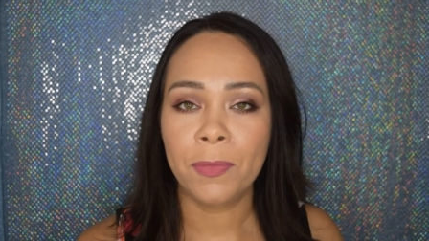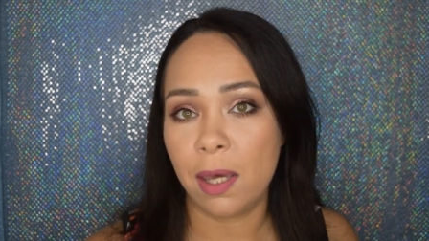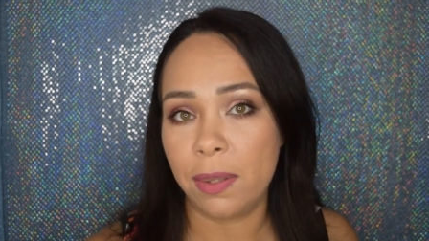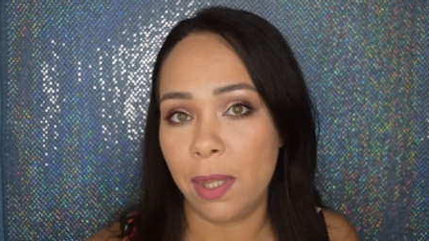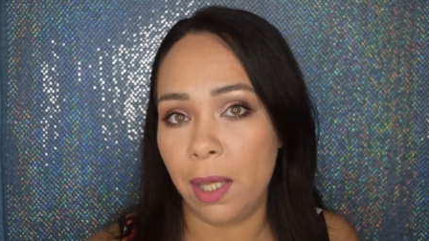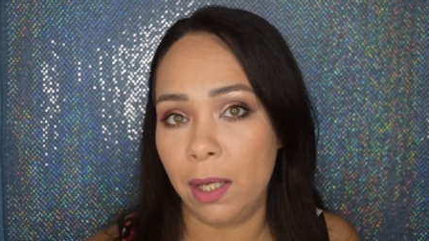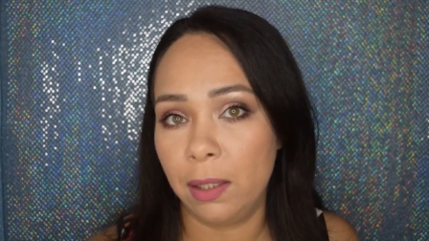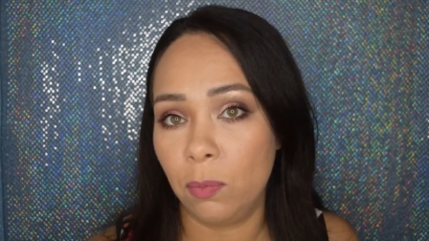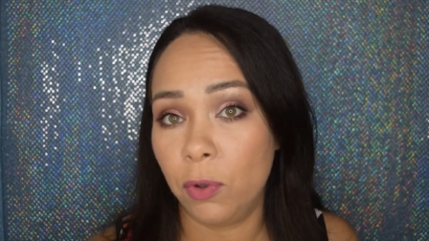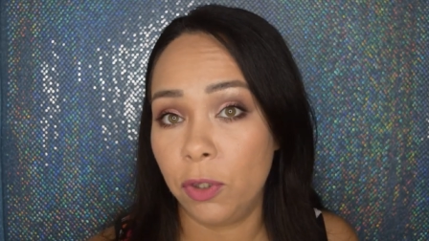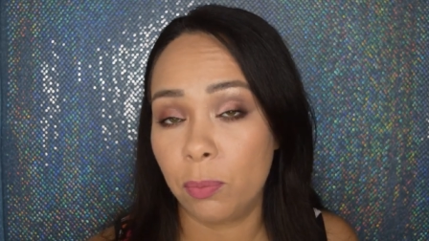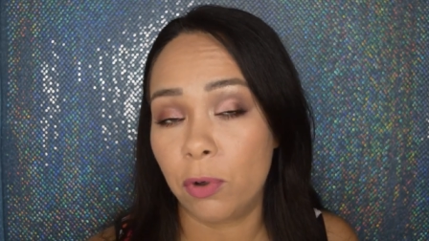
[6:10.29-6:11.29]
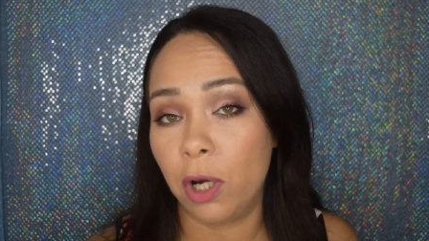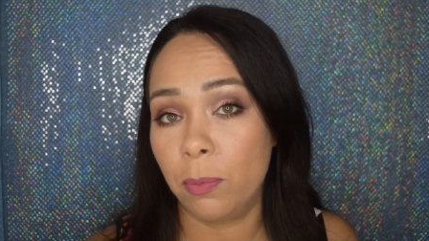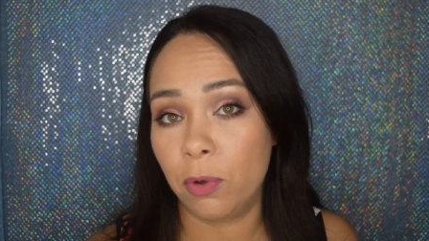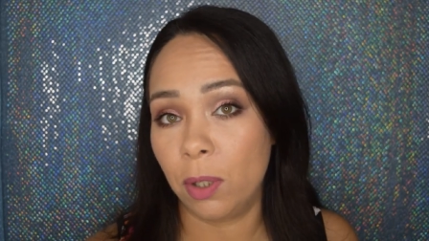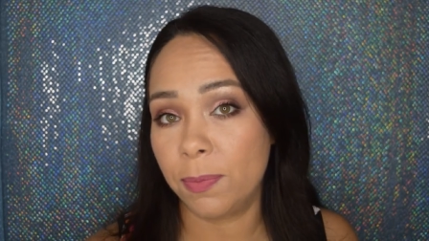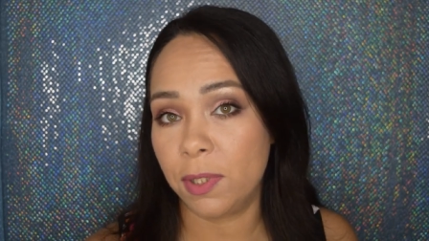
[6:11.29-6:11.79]
That with the
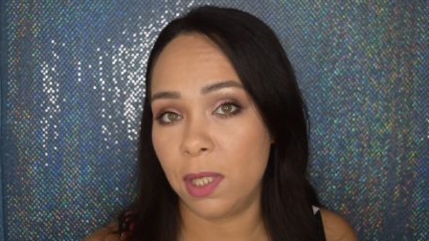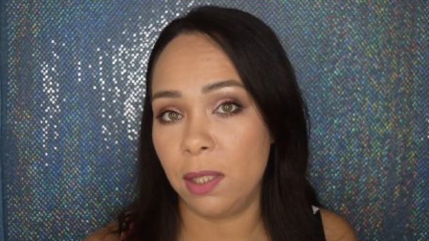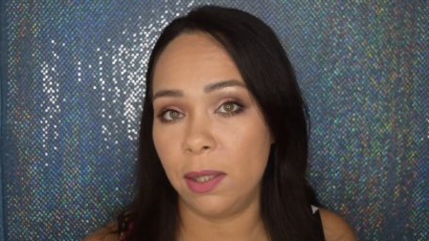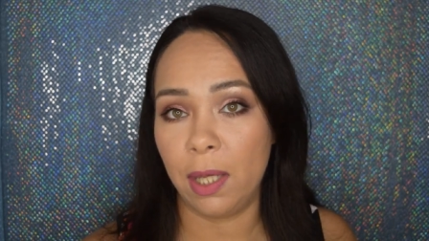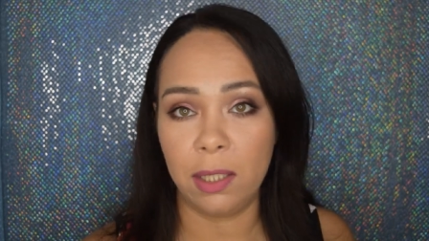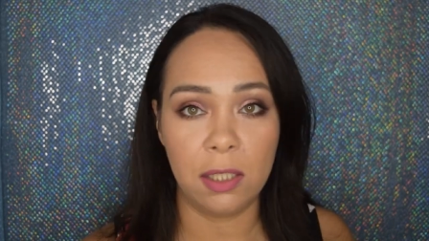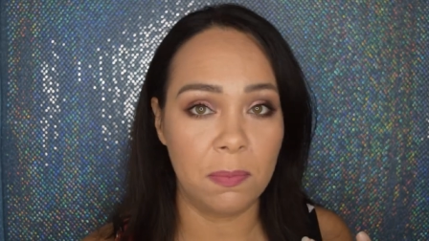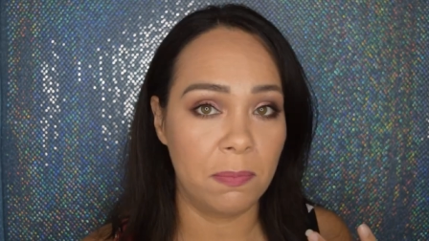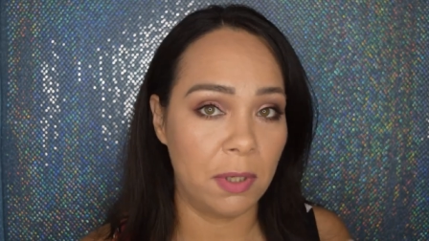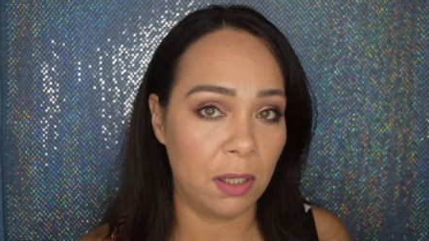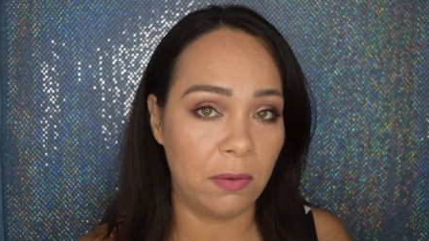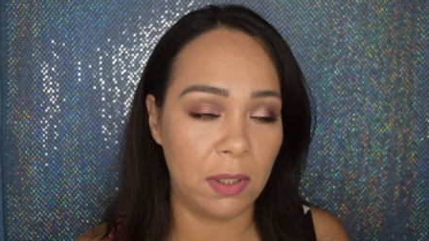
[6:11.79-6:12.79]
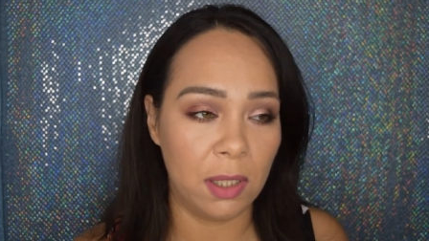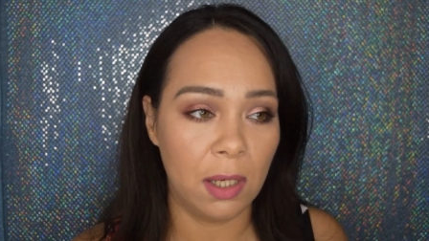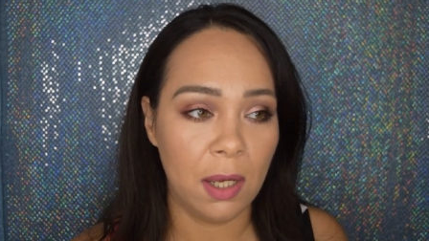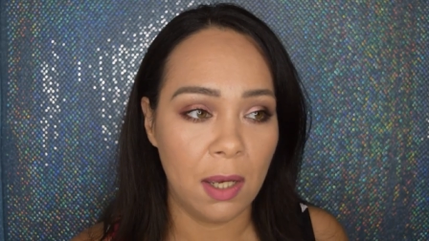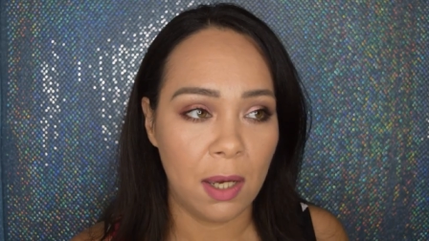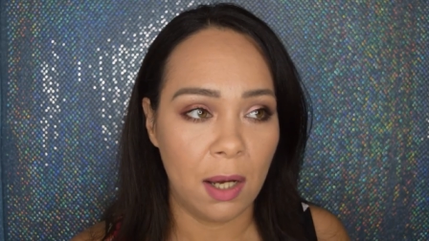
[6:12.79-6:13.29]
primer, I'm seeing that it's very,
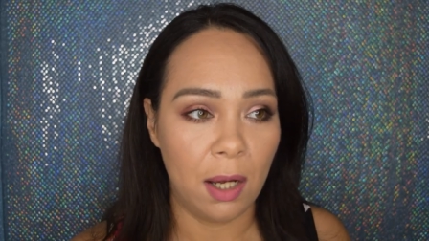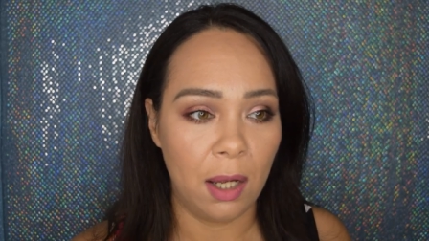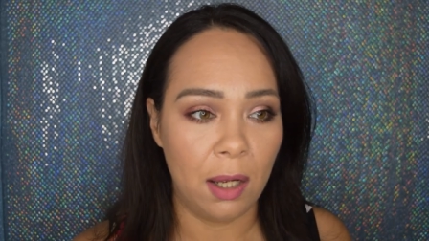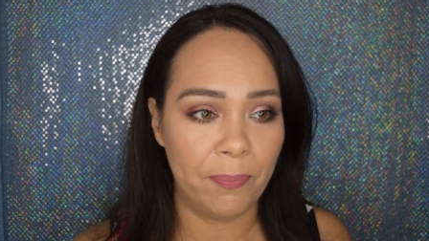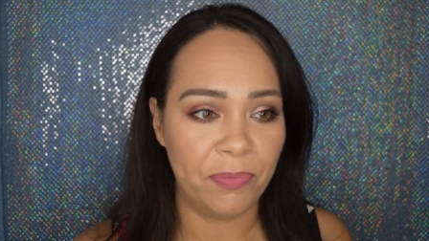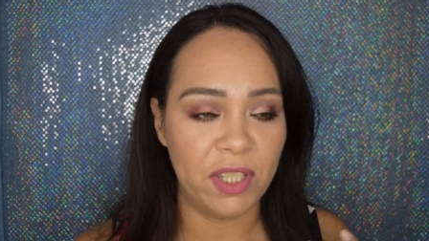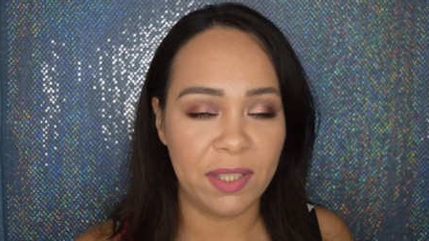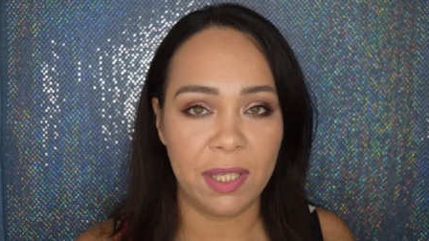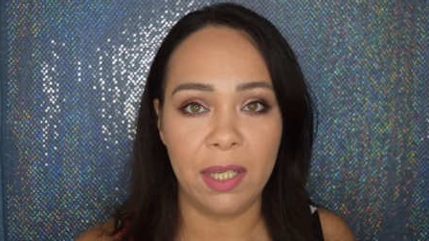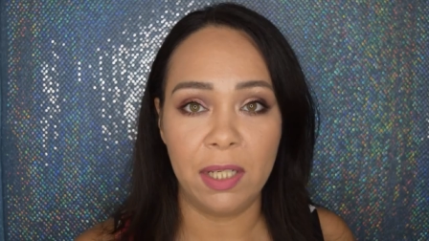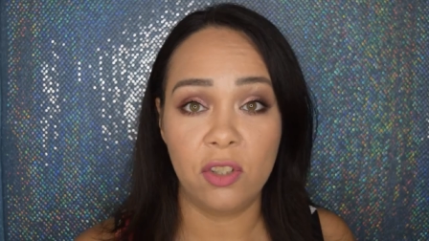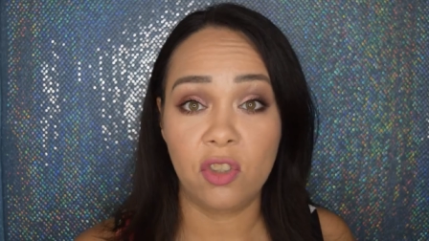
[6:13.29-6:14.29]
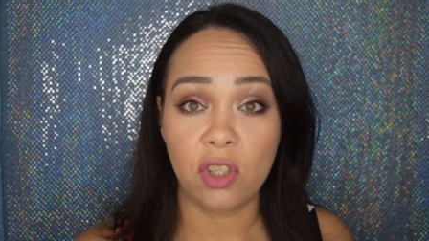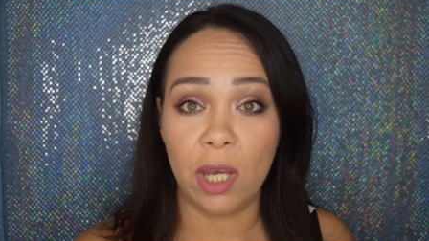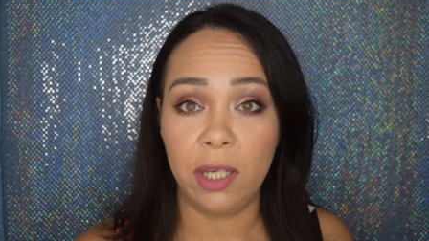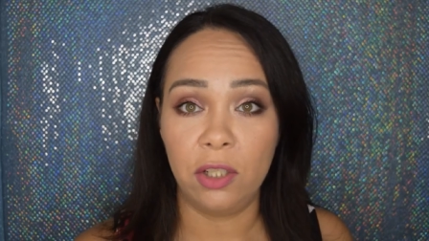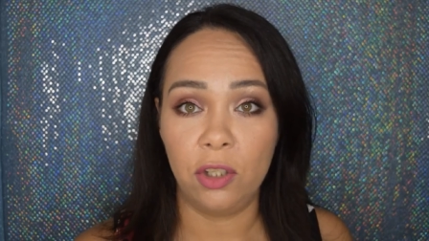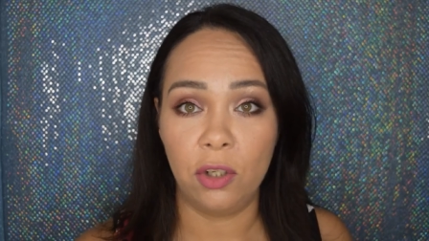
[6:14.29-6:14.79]
uh, it's getting
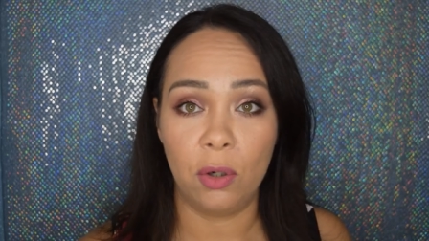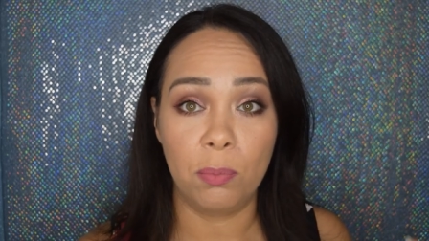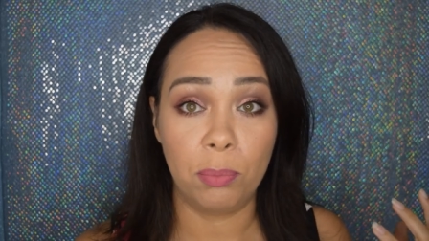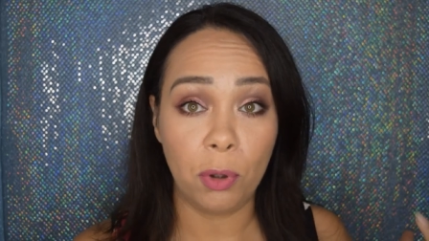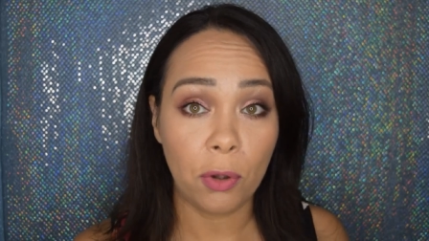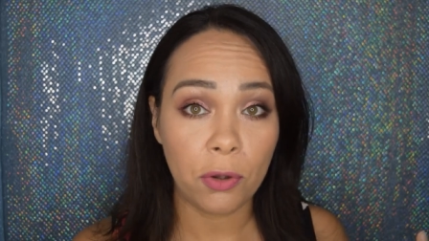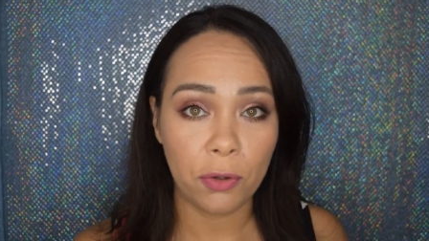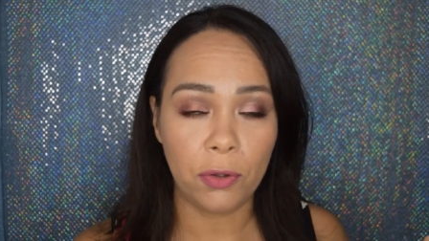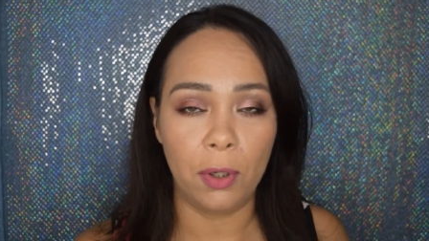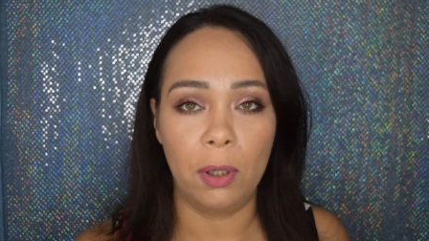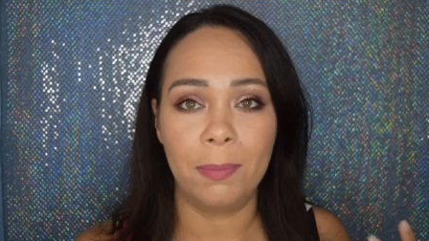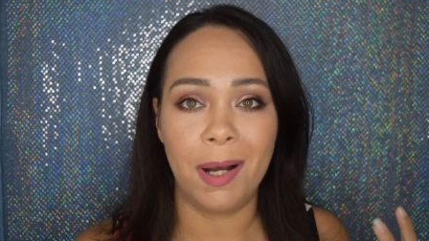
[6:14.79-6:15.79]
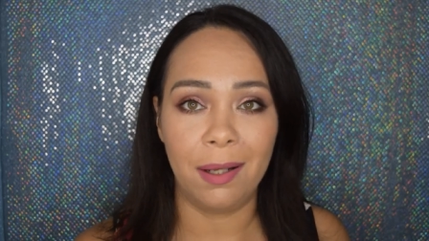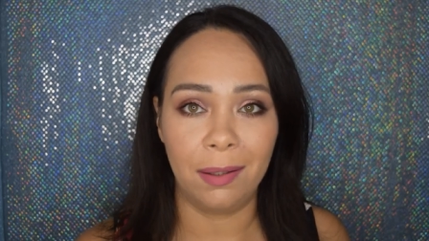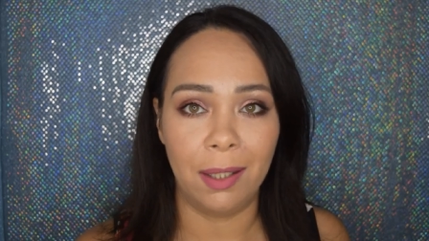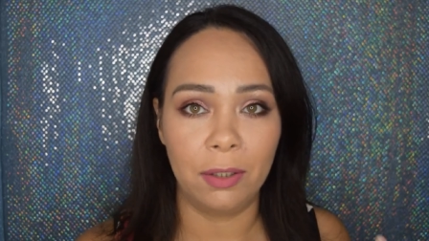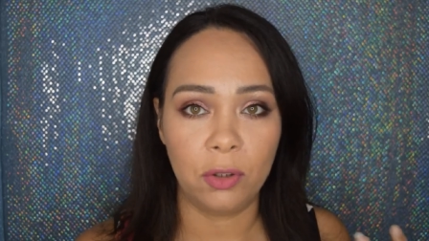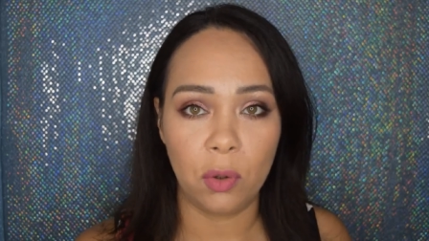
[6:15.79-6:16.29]
shinier, both of them a lot